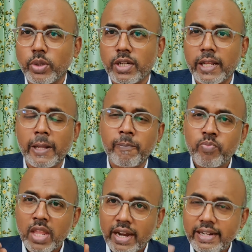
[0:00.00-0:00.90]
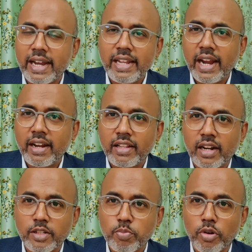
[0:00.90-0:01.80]
to the team, delegated the
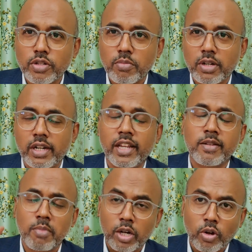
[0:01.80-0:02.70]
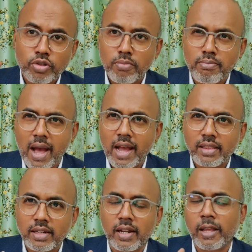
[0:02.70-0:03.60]
responsibilities, but also
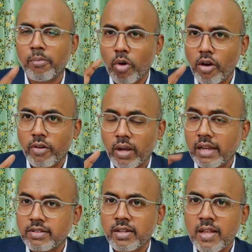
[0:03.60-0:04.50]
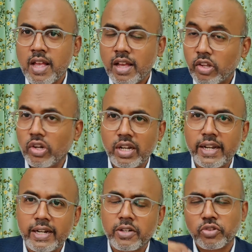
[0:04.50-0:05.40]
backed the team as a
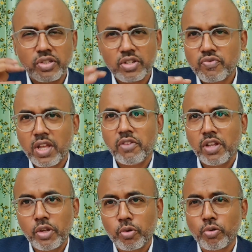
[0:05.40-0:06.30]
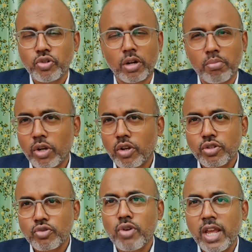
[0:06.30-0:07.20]
leader. This is very, very crucial,
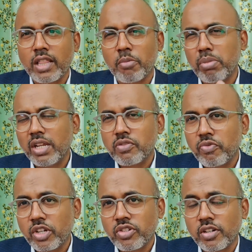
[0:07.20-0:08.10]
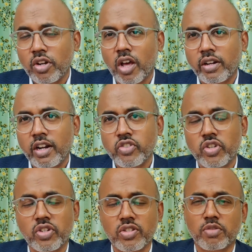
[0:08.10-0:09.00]
because today the biggest friction in
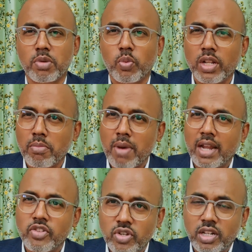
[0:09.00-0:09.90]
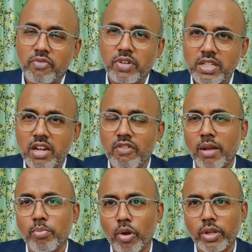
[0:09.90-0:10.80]
organizations is between the manager and the first level
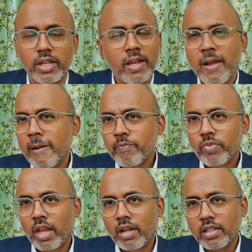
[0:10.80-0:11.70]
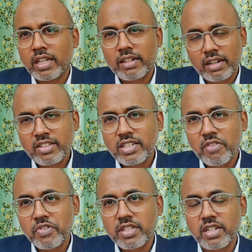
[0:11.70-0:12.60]
employee. The trust
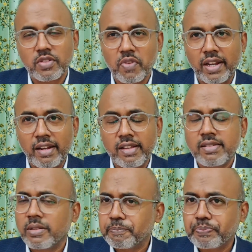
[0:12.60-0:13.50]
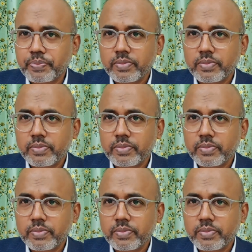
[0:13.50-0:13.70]
deficit is very less.